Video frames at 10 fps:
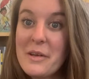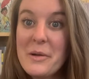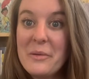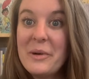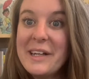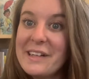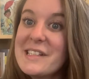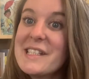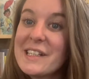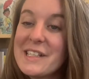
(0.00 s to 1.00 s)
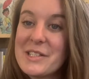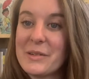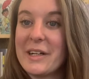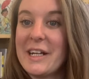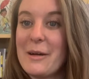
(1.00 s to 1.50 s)
What a silly
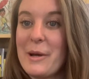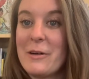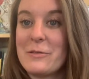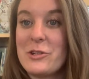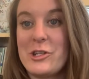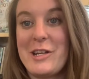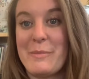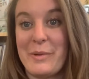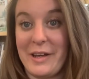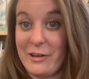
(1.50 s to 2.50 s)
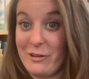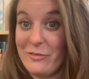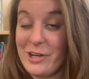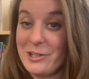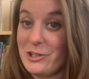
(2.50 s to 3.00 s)
story about Sheep and her
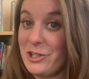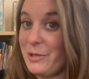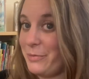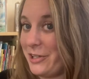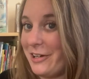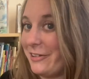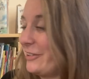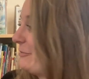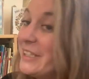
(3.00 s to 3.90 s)
friend Sheepdog.